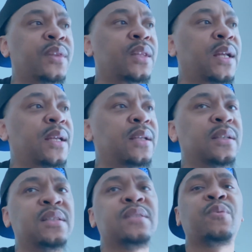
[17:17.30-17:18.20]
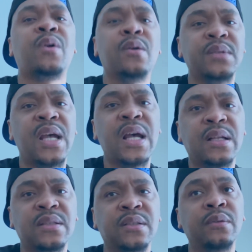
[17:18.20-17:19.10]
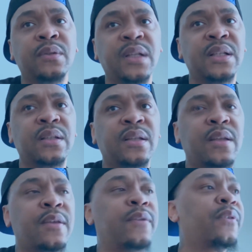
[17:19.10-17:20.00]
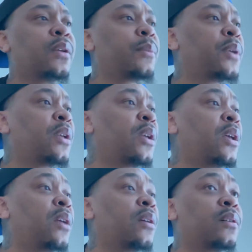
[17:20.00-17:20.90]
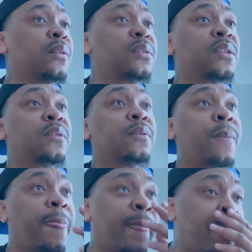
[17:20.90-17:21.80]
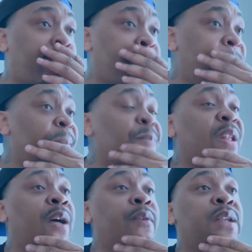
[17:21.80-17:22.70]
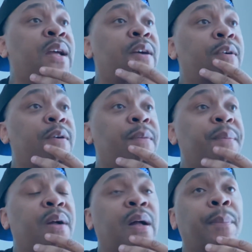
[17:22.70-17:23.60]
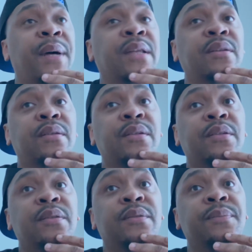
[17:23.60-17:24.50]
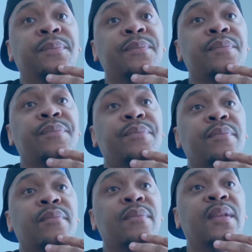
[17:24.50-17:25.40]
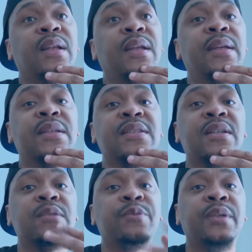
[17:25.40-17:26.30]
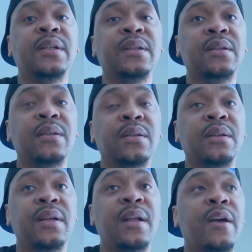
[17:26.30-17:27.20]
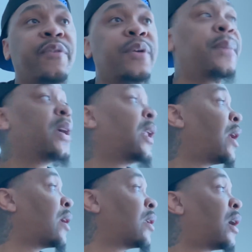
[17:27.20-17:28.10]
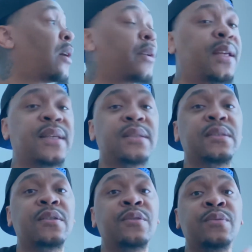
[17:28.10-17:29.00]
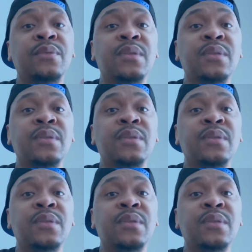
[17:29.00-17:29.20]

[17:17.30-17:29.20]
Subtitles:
like, it's the wrong time to do that. You feel me? So I was like, I'm about to get in touch with FMLA and all that. So,